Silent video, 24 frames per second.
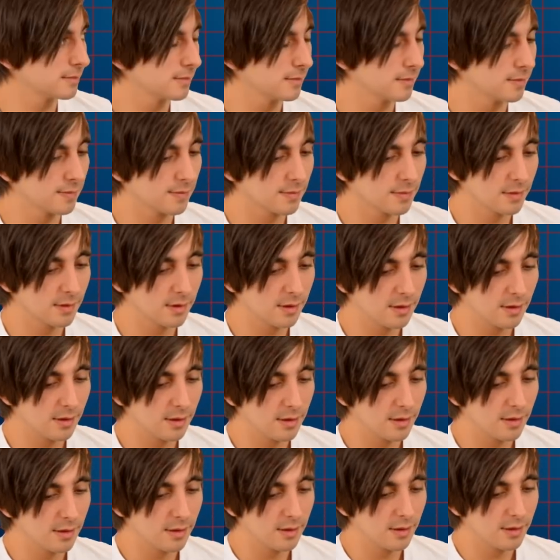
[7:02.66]

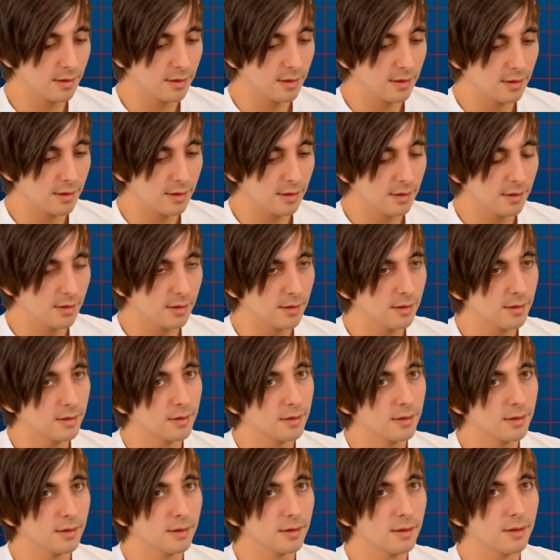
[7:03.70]

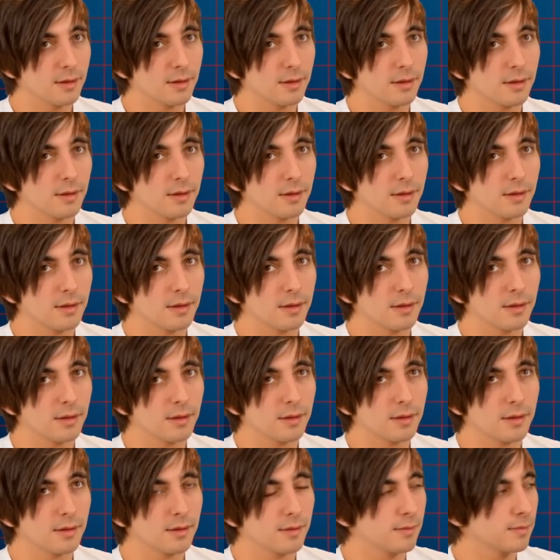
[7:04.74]

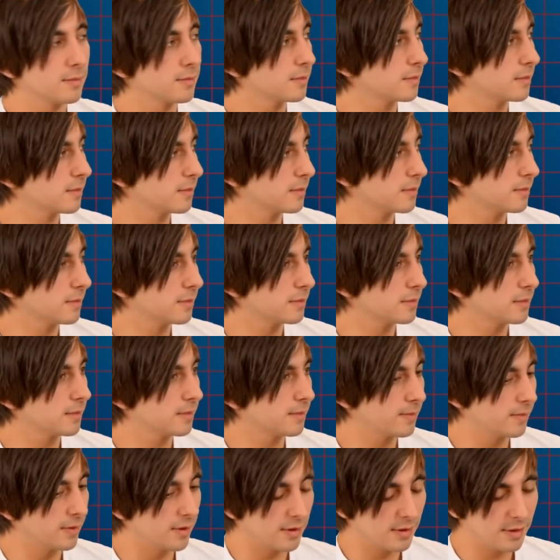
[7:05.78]

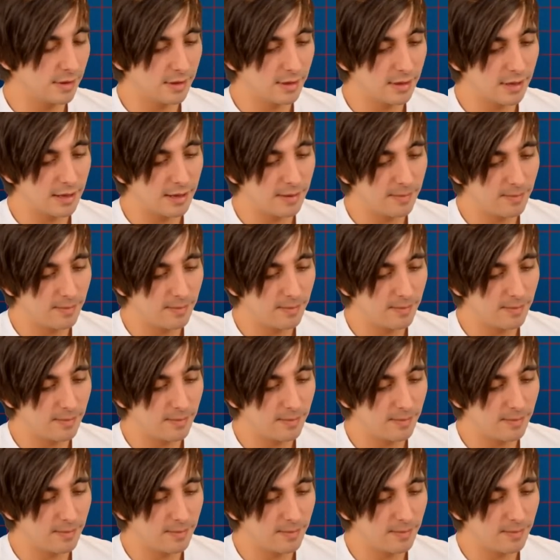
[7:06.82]
[no speech]